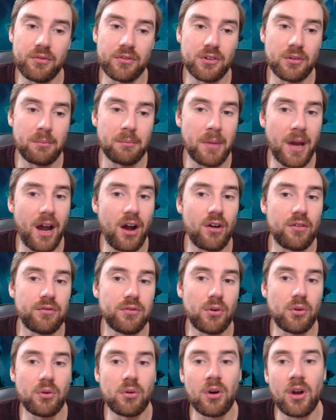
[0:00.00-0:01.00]
of some
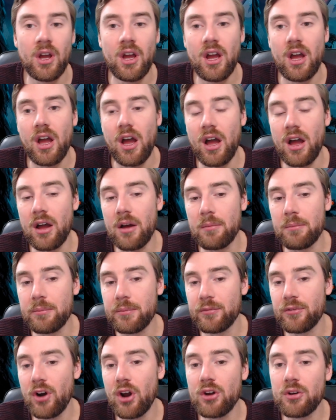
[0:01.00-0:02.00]
powerful
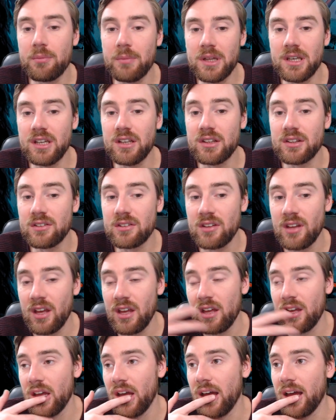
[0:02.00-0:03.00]
Rogue minions.
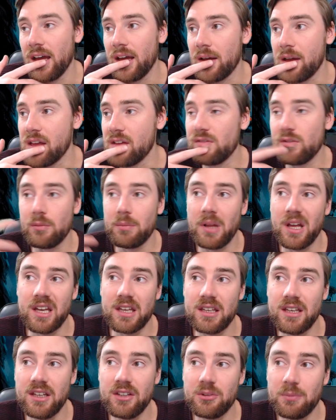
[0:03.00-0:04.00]
If you're
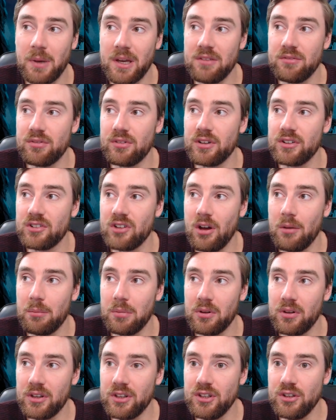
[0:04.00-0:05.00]
playing Kingsbane, for
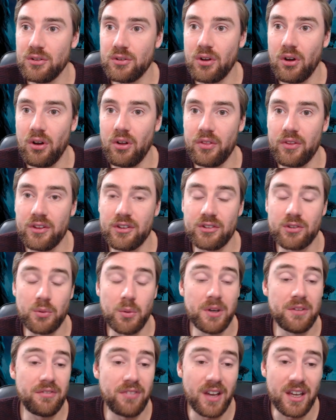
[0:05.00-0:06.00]
example, and you've got the
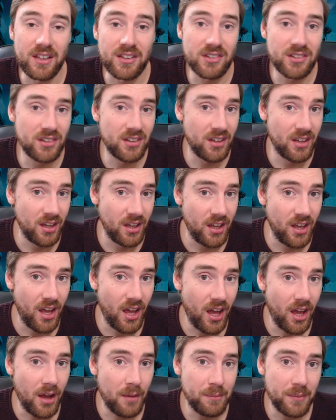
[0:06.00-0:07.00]
Squid Face,
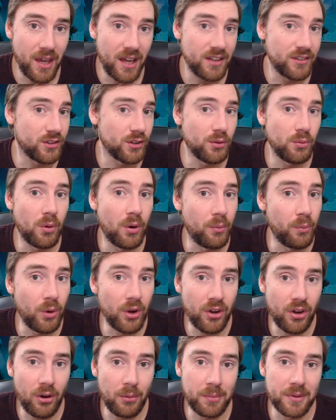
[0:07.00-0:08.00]
getting 2
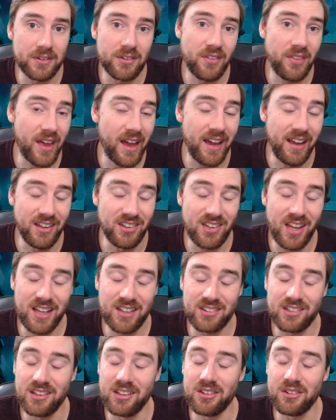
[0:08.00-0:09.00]
1/1 copies of that is
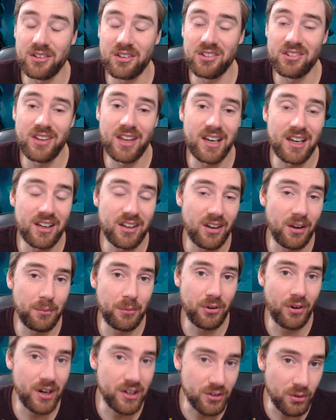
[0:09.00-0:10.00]
excellent because then it can
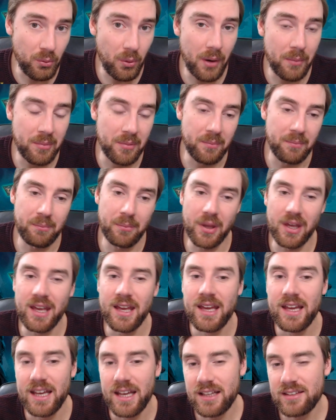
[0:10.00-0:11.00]
upgrade your weapon. But
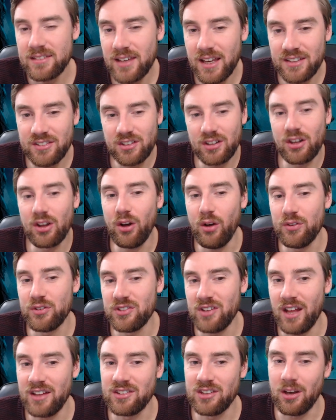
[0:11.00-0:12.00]
it takes a lot of
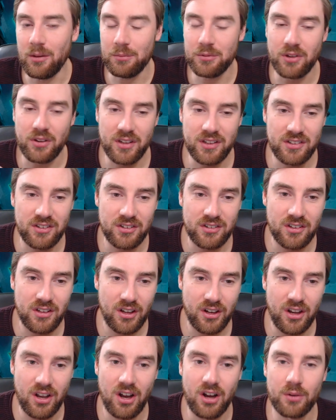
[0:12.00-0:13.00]
setup, so this isn't
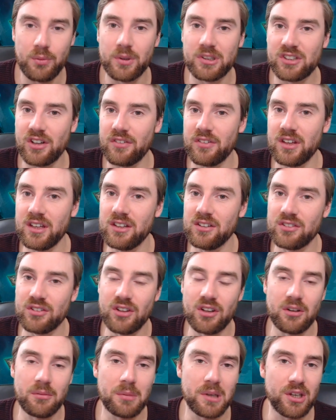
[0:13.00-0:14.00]
a card which I think is
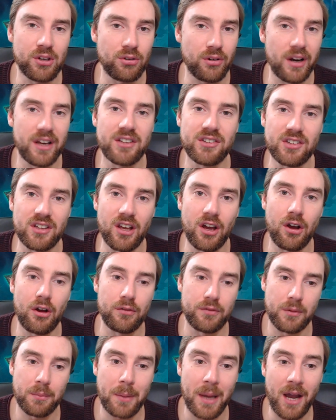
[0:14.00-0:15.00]
going to be crazy
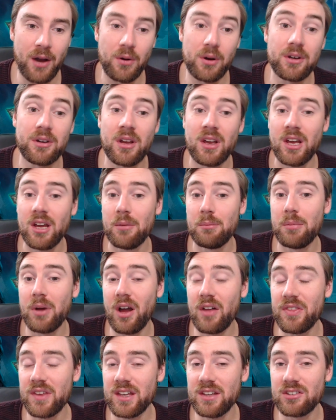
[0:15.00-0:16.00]
overpowered, but
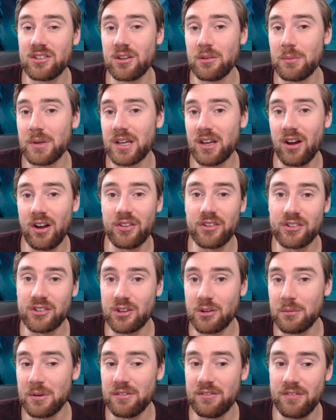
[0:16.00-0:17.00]
I think it's going to be a card that's
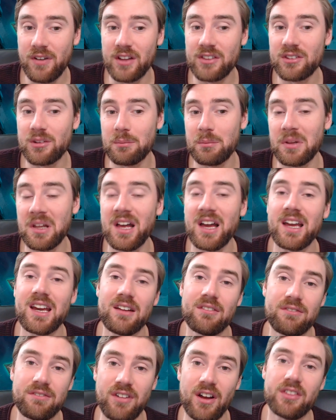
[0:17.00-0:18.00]
going to be fun to play
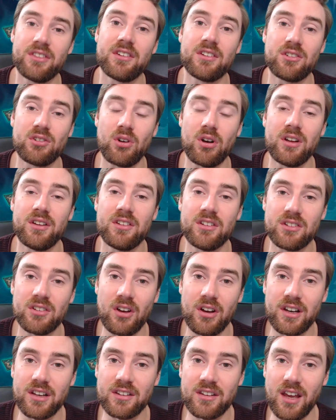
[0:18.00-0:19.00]
and fun to try and
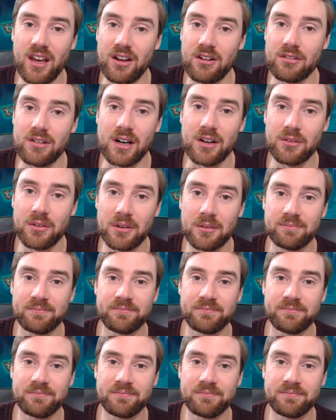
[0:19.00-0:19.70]
design a deck around.